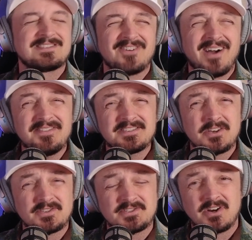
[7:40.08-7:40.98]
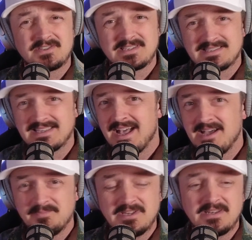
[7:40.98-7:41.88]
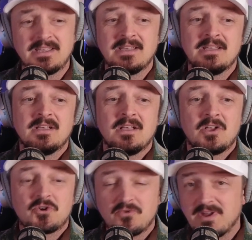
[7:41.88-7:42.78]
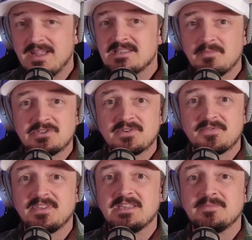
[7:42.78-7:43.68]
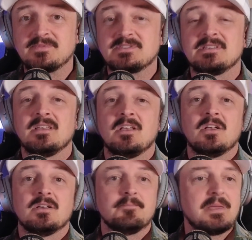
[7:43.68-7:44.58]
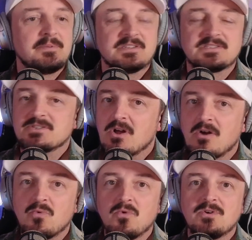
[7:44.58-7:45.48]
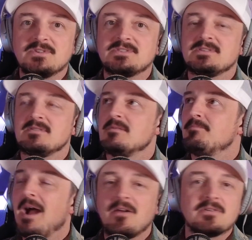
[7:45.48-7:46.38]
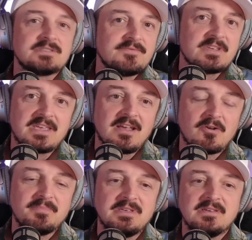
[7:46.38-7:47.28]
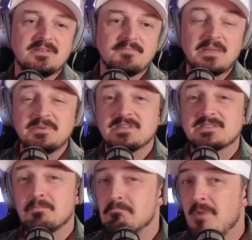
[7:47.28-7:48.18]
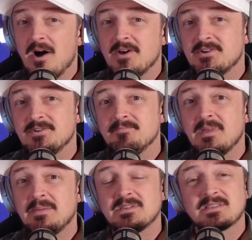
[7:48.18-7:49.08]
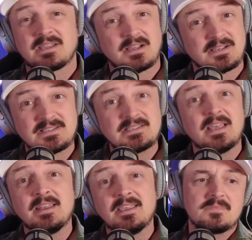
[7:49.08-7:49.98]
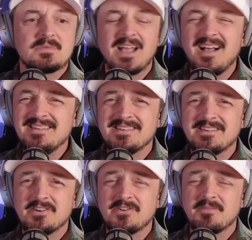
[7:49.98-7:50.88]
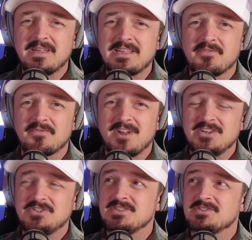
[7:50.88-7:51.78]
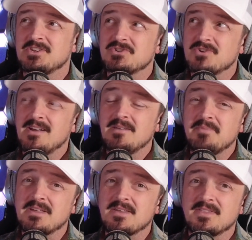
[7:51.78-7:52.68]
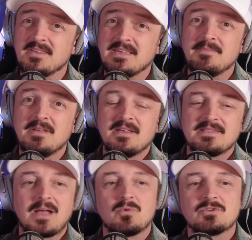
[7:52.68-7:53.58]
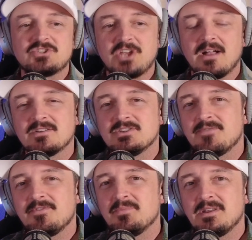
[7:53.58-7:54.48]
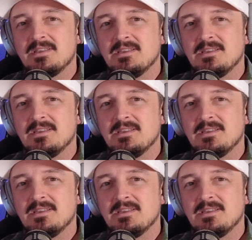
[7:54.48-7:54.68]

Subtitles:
how this all starts is the admin creates a bunch of themes. Maybe it's Star Wars, Pirates of the Caribbean, maybe it's modern, maybe it's like a city. The idea here to make it fresh is to try to pick a theme that will challenge everybody,